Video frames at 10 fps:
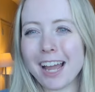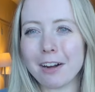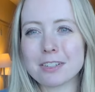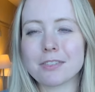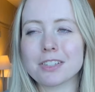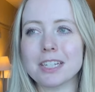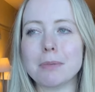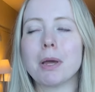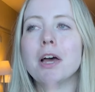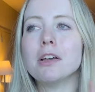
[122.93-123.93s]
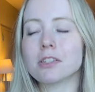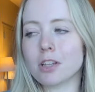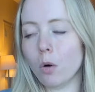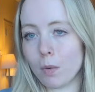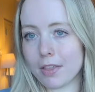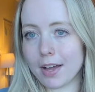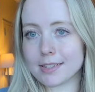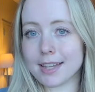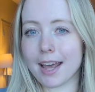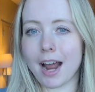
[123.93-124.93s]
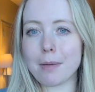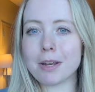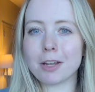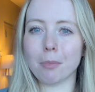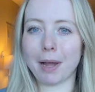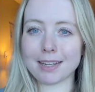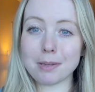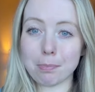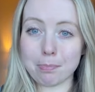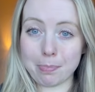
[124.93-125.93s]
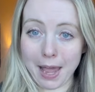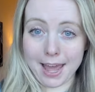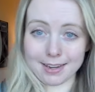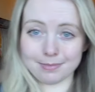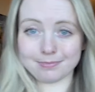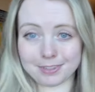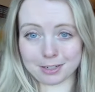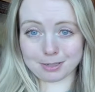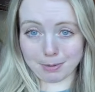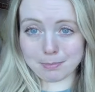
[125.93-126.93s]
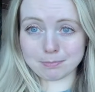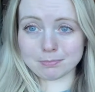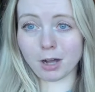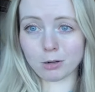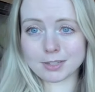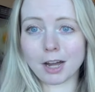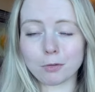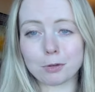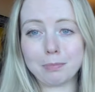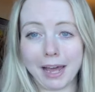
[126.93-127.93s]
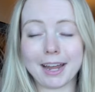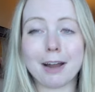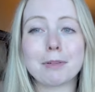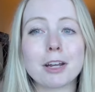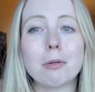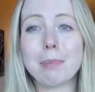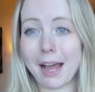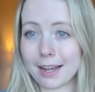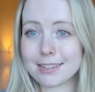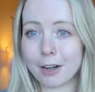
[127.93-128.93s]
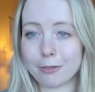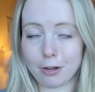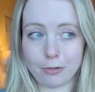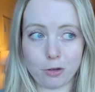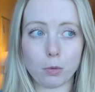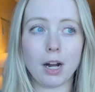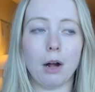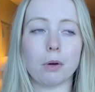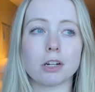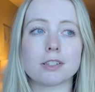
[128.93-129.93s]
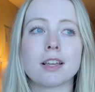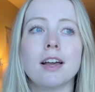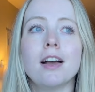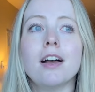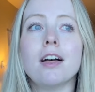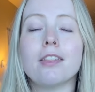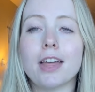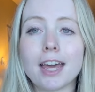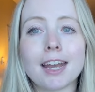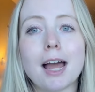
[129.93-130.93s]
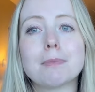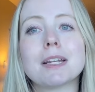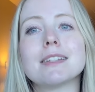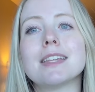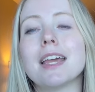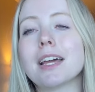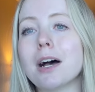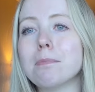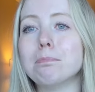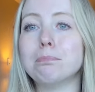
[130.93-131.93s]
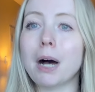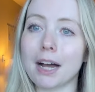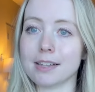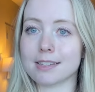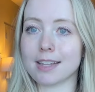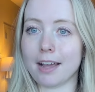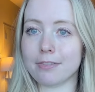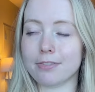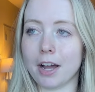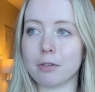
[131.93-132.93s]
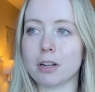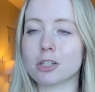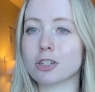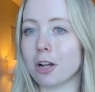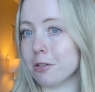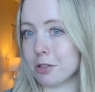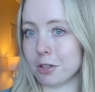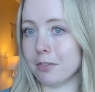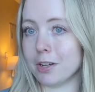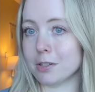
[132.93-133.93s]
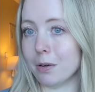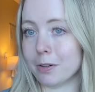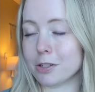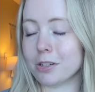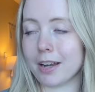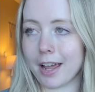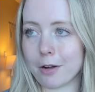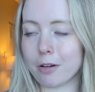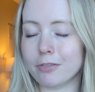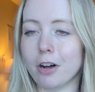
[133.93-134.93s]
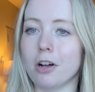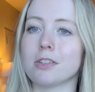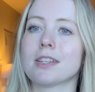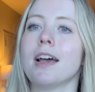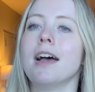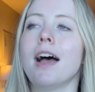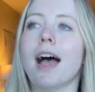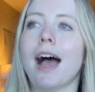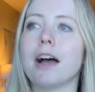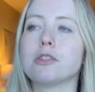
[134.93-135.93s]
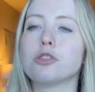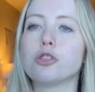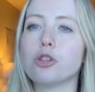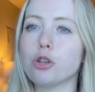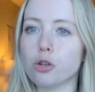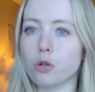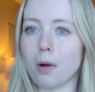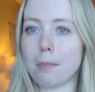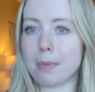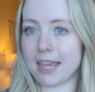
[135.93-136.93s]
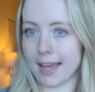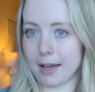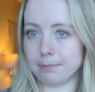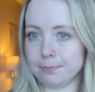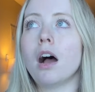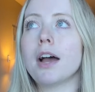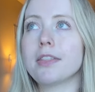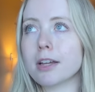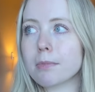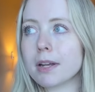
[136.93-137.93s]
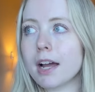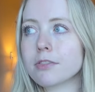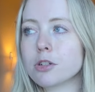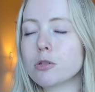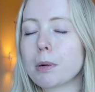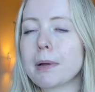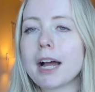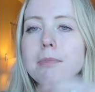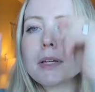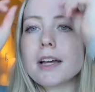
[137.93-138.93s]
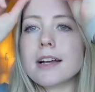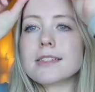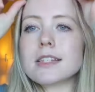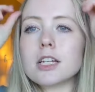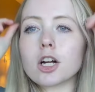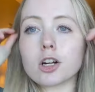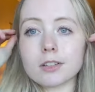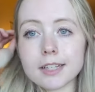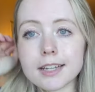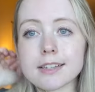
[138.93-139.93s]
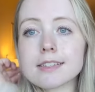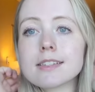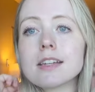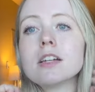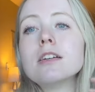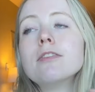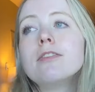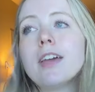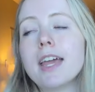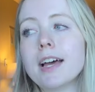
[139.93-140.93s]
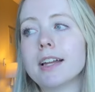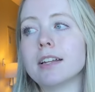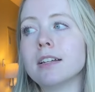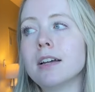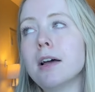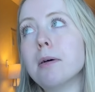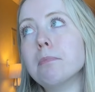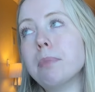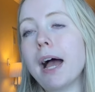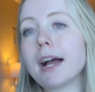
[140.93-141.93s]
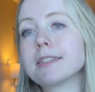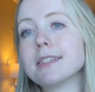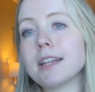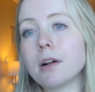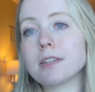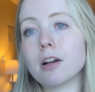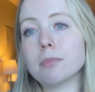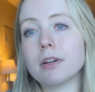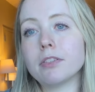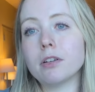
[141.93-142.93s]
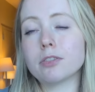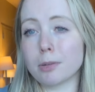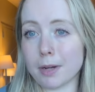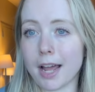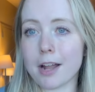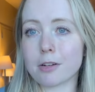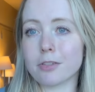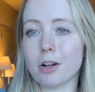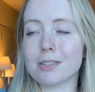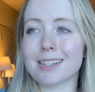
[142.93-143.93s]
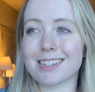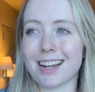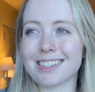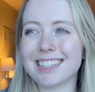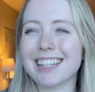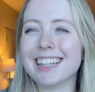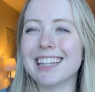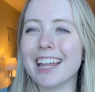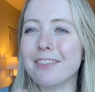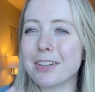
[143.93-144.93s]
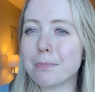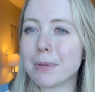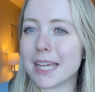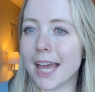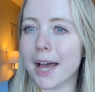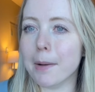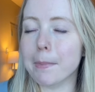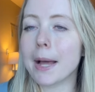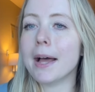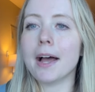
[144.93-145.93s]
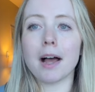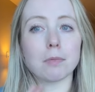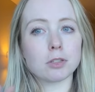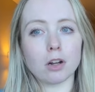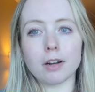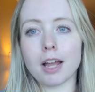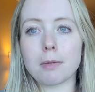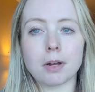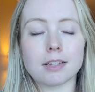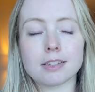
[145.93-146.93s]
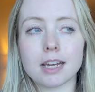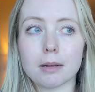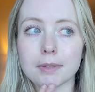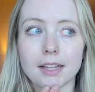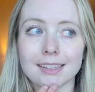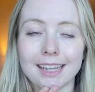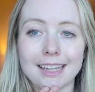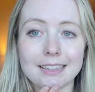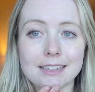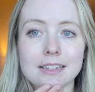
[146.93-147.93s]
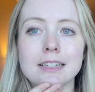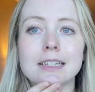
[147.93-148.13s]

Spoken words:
hours of sleep. So with that said, I'm gonna go back to bed. There's my hotel room bed. I'm gonna go pass out for a few more hours. Then I'm gonna take a bus. I found a shuttle service over to Niagara Falls at 2 p.m. I think I'm gonna have to Uber back because the earliest van back to downtown Buffalo from Niagara Falls is not till 11 p.m. I'm sorry, I'm not staying up that late.